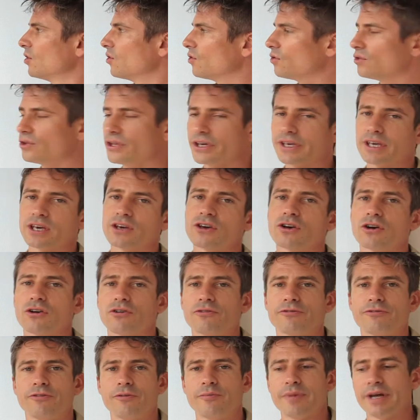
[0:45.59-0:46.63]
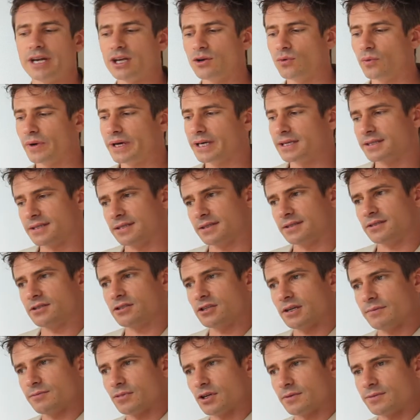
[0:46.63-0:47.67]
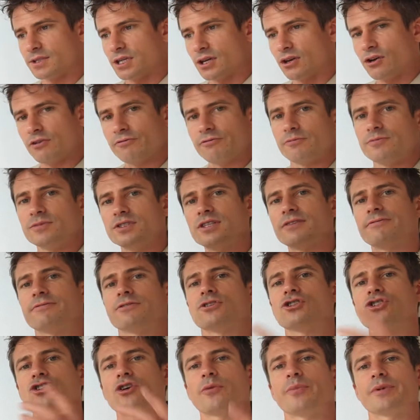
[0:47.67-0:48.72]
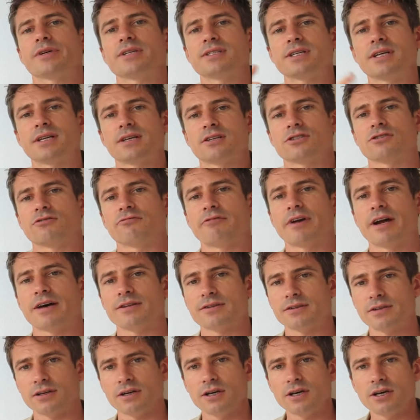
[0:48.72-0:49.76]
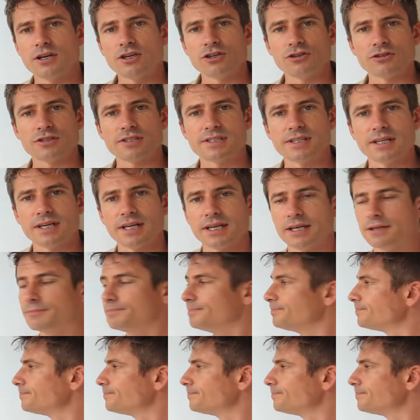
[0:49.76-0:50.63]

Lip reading: or they can go for many weeks, and sometimes they go from different shopping centers around your city.